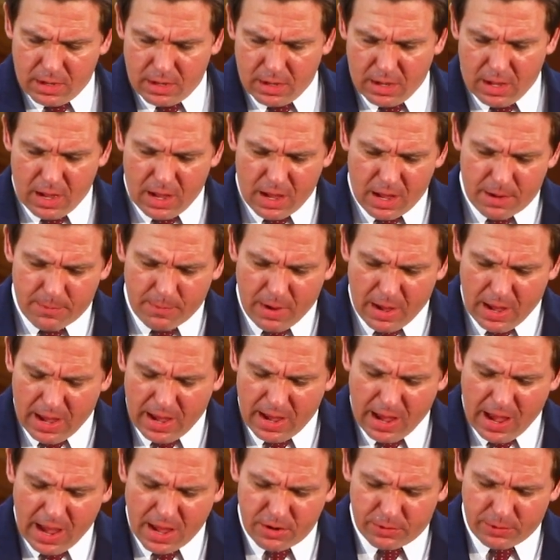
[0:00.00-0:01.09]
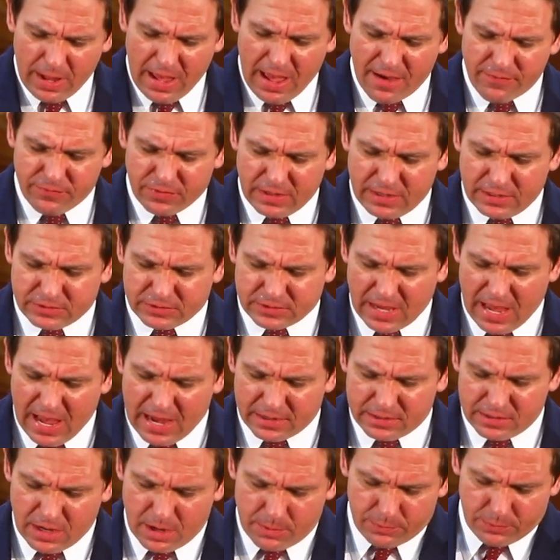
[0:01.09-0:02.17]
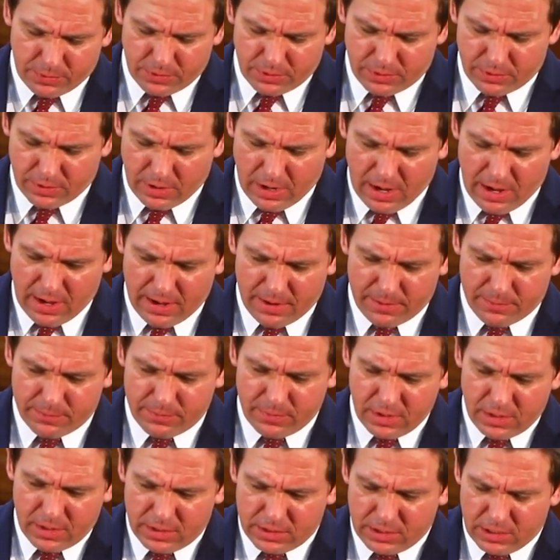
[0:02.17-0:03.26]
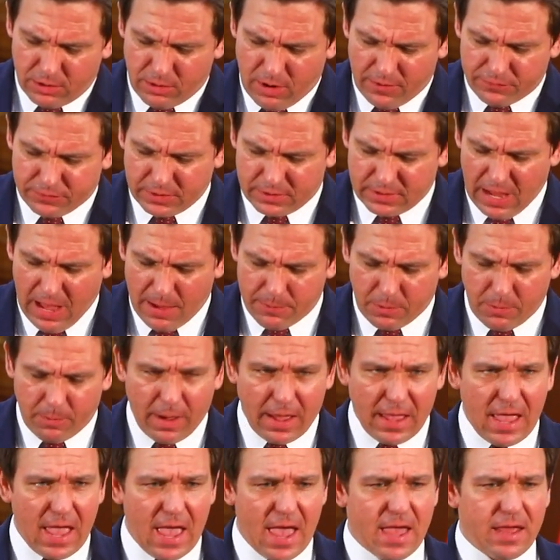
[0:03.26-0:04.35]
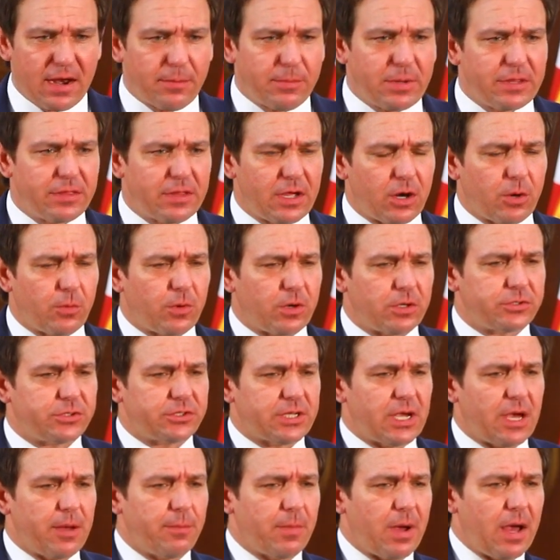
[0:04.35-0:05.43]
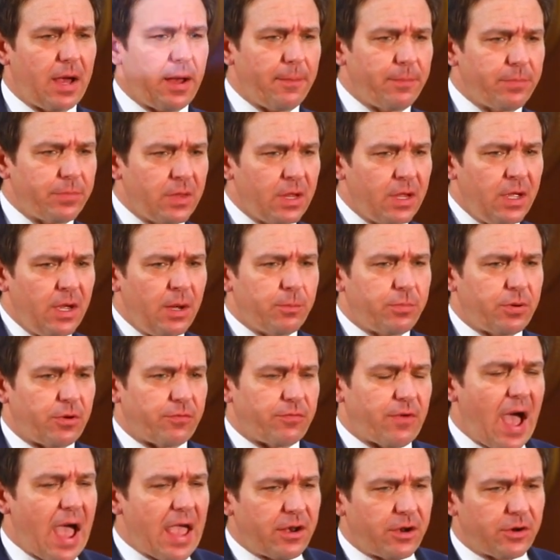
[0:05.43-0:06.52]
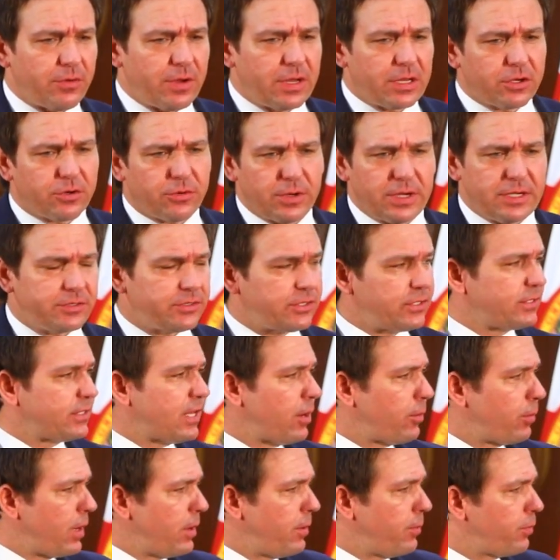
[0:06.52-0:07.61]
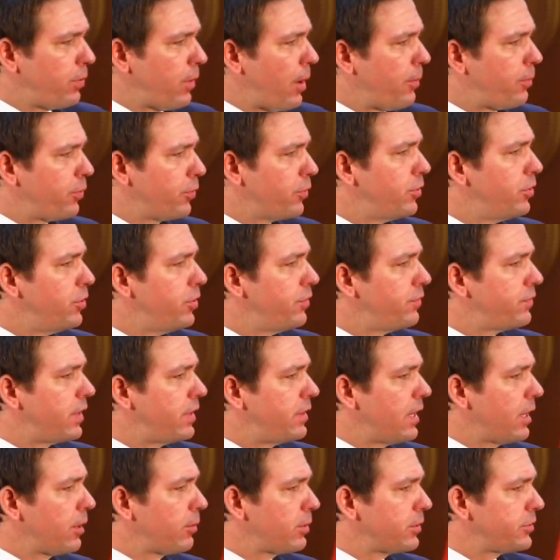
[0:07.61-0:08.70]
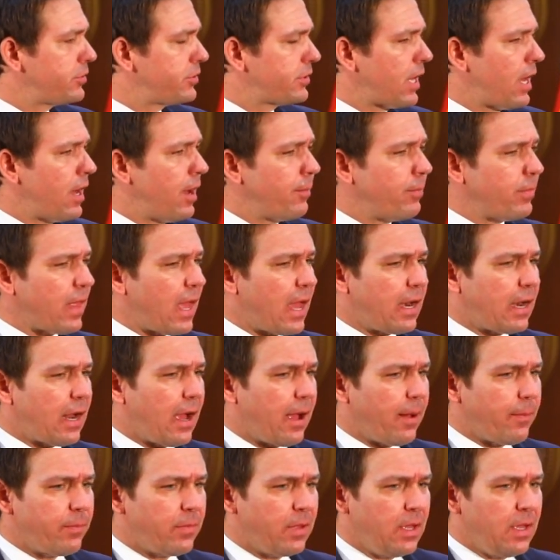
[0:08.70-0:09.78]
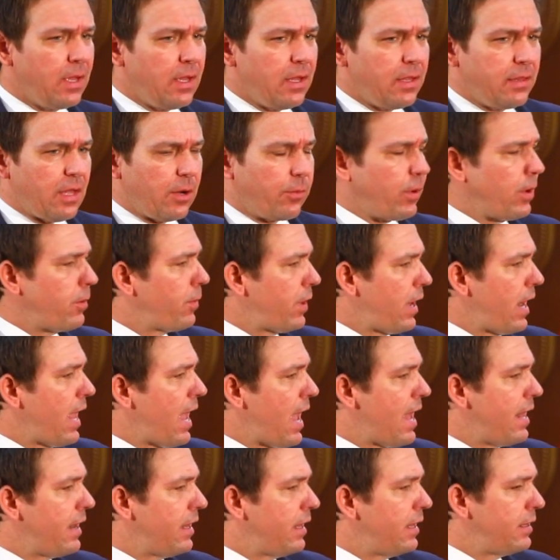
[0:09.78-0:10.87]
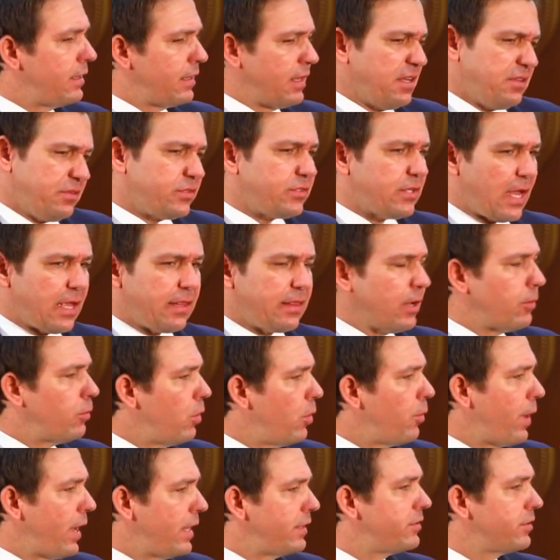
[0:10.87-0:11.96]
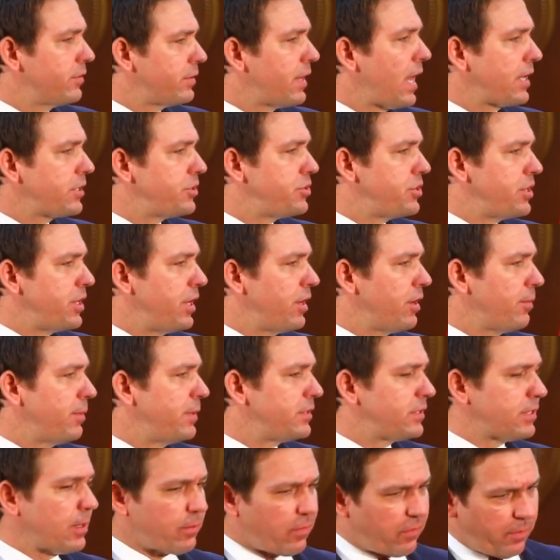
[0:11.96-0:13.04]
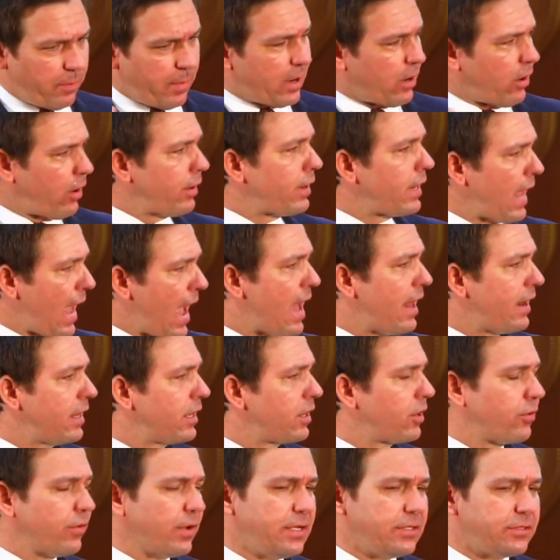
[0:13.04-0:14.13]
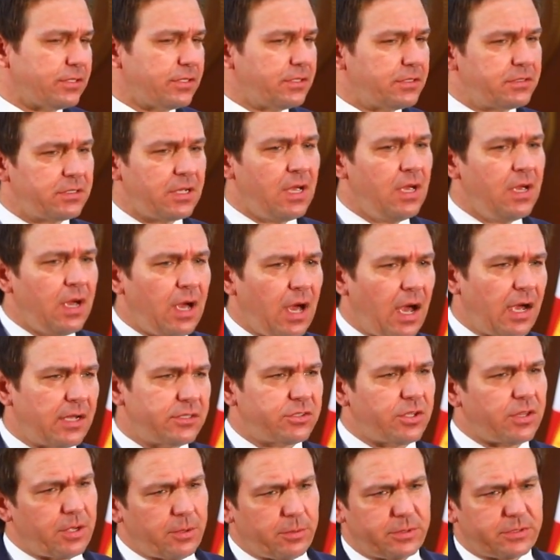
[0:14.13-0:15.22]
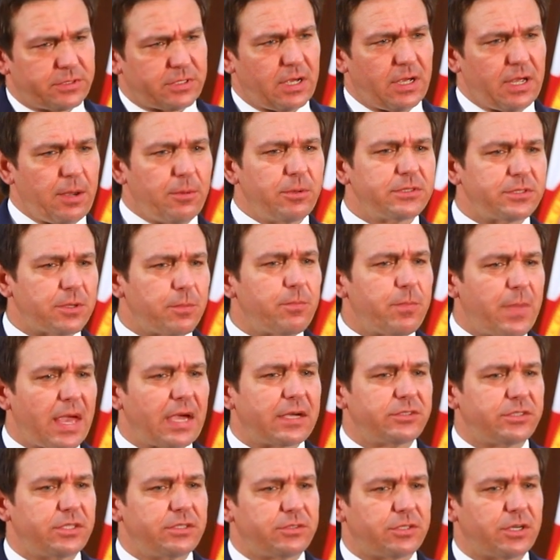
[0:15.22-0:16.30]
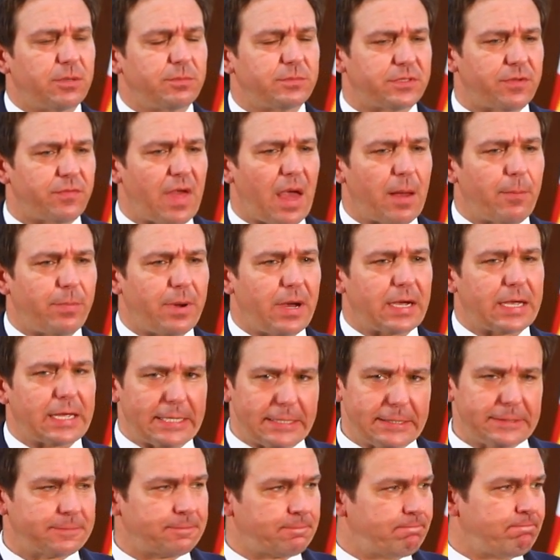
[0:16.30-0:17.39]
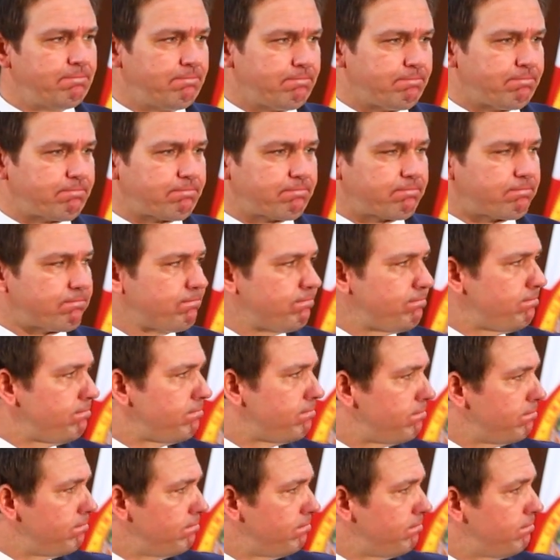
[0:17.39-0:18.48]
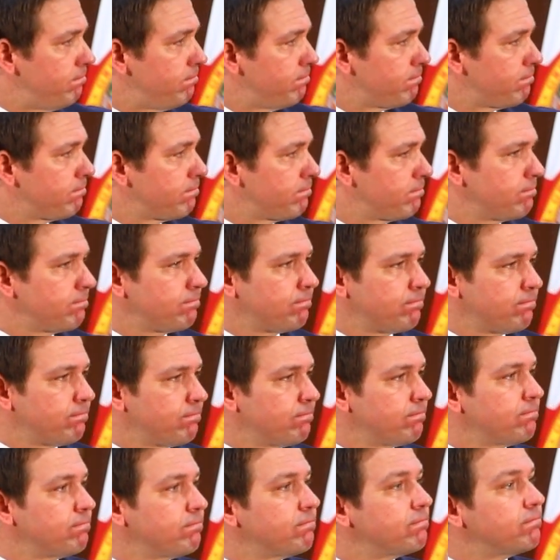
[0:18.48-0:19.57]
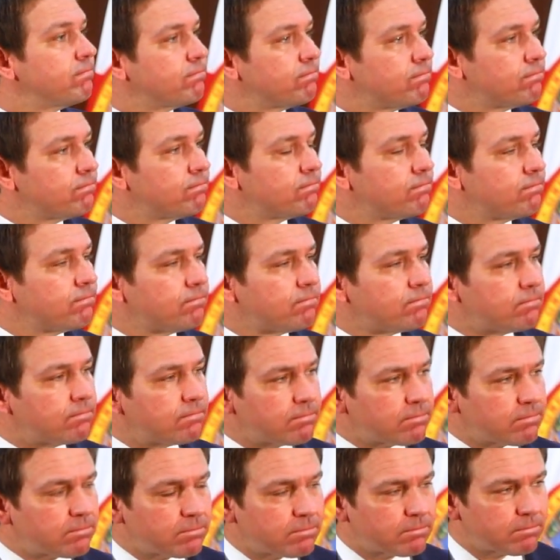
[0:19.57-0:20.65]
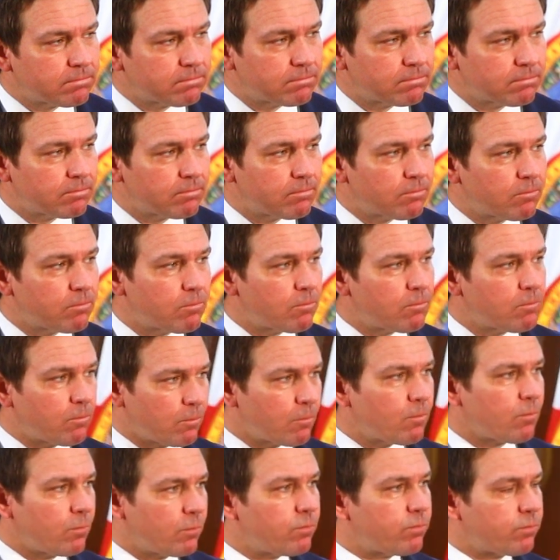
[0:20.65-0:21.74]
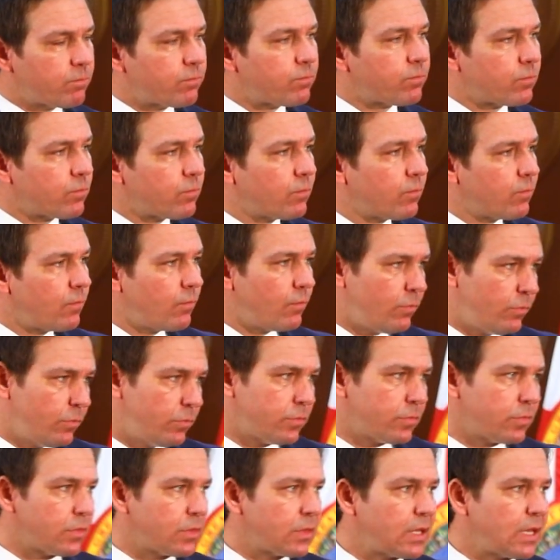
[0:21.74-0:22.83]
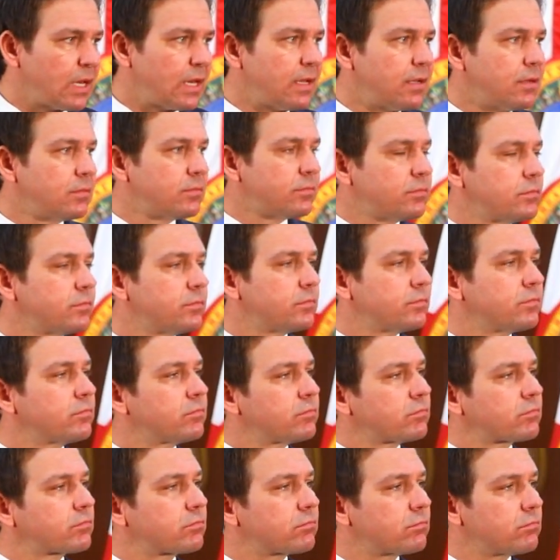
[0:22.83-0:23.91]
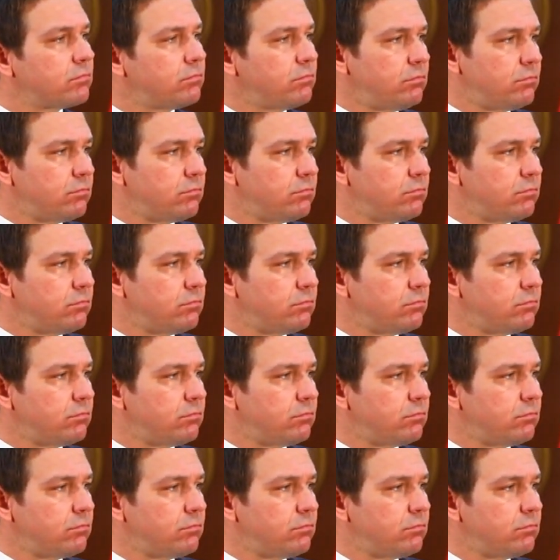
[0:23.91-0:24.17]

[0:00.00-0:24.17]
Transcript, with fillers: Um, I, I, don't have the exact number, um, you know, off the top of my head. I mean, there were some um, provider increases that we approved, and there were some that um, that we went ahead and, and said that we'll wait till next year. I mean, some of them had already had increases, uh, so there was a it was a mix in terms of that bucket. affordable housing, you know, on affordable housing, would you would want it to un leave untouched that trust fund?